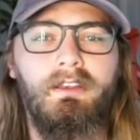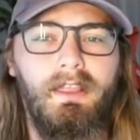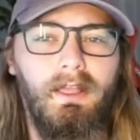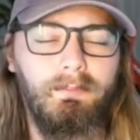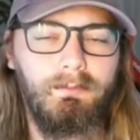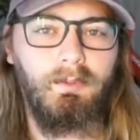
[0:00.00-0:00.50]
to
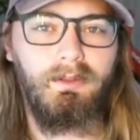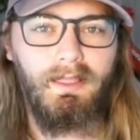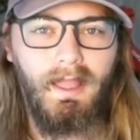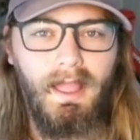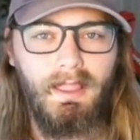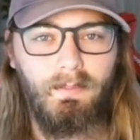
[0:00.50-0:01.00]
help spread
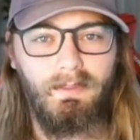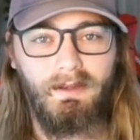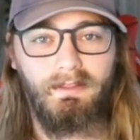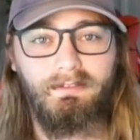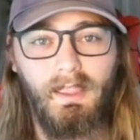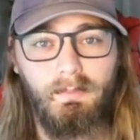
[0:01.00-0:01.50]
that hype and that
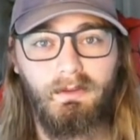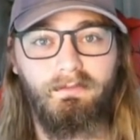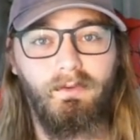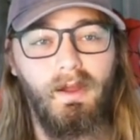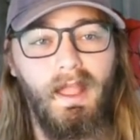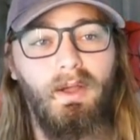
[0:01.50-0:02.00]
excitement
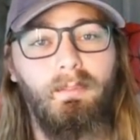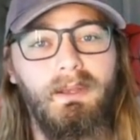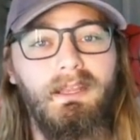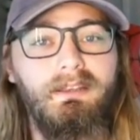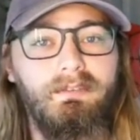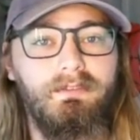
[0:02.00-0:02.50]
for how
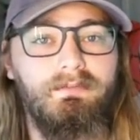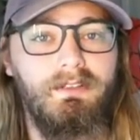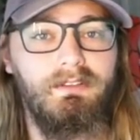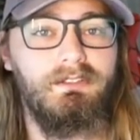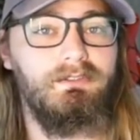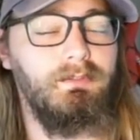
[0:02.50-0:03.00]
many different
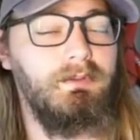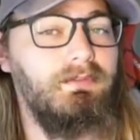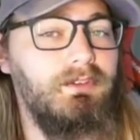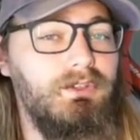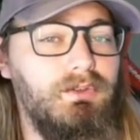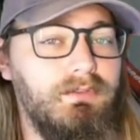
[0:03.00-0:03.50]
villains from
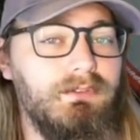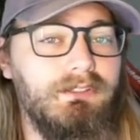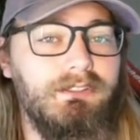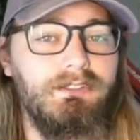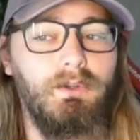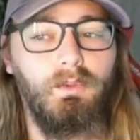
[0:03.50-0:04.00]
different
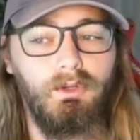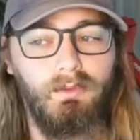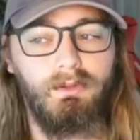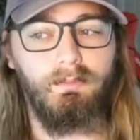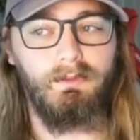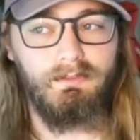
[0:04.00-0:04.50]
universes we're
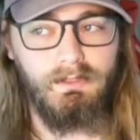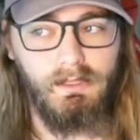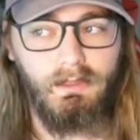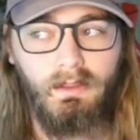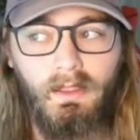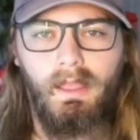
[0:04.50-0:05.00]
going to be
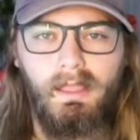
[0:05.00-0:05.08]
seeing.